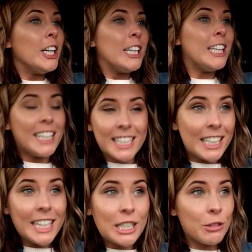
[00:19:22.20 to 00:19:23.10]

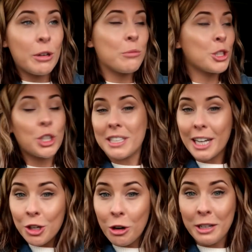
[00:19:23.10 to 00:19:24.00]
Lisa Wren was just
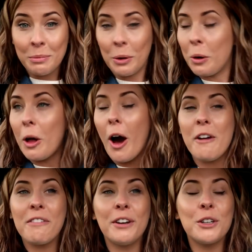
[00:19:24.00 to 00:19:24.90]
incredible.
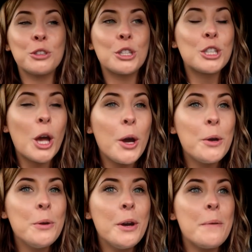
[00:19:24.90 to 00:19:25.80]
I feel
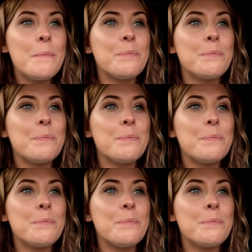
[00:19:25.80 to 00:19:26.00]
so,